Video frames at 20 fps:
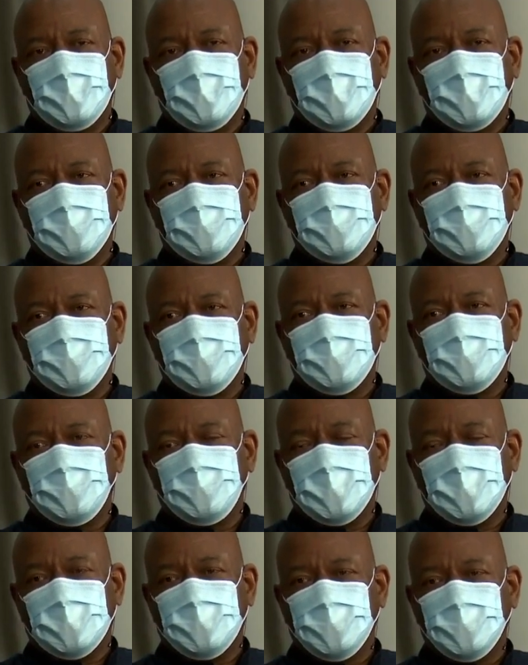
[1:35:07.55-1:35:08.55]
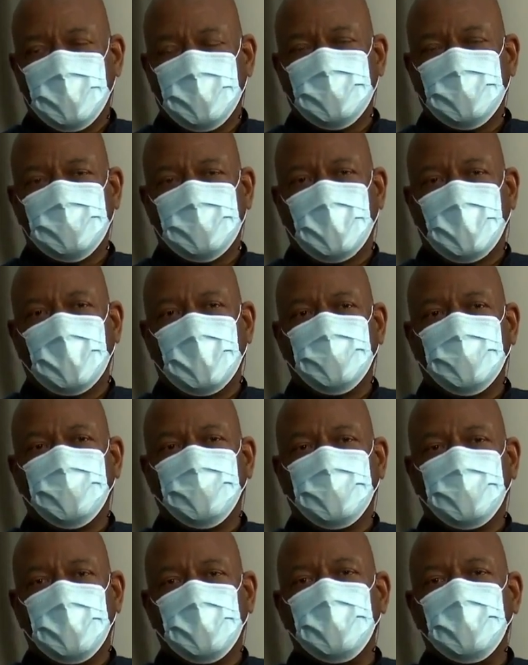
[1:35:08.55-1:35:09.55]
that on the 22nd
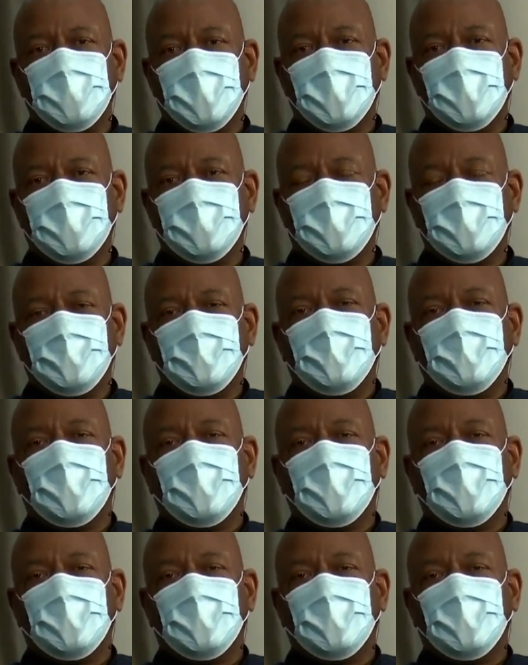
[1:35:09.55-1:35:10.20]
of April,